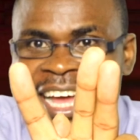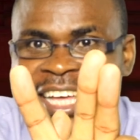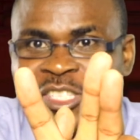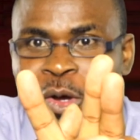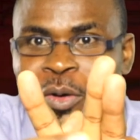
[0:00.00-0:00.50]

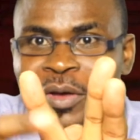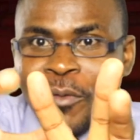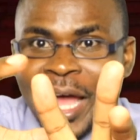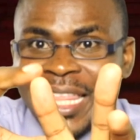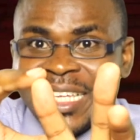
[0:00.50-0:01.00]
So
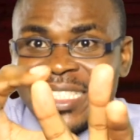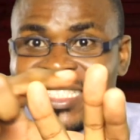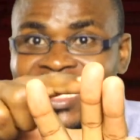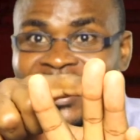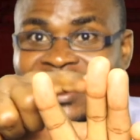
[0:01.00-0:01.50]
where
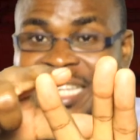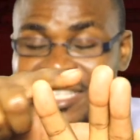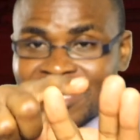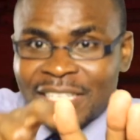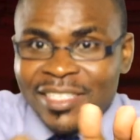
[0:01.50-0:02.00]
this
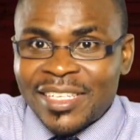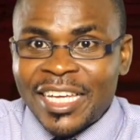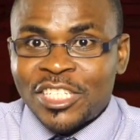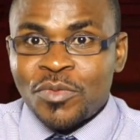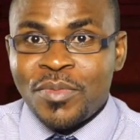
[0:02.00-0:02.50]
distance,
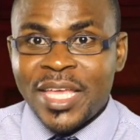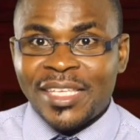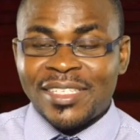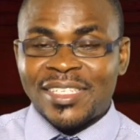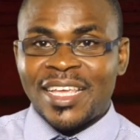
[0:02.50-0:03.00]
it
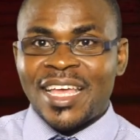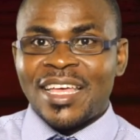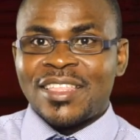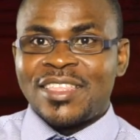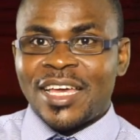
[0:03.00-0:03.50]
means
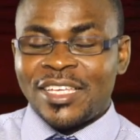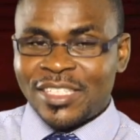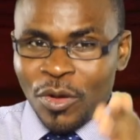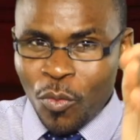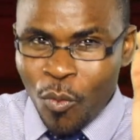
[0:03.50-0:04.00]
there
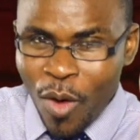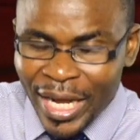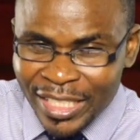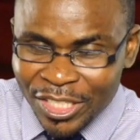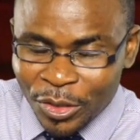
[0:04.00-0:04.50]
is a
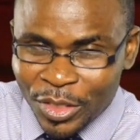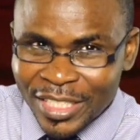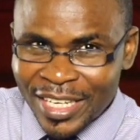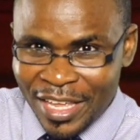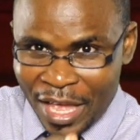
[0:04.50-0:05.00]
white note,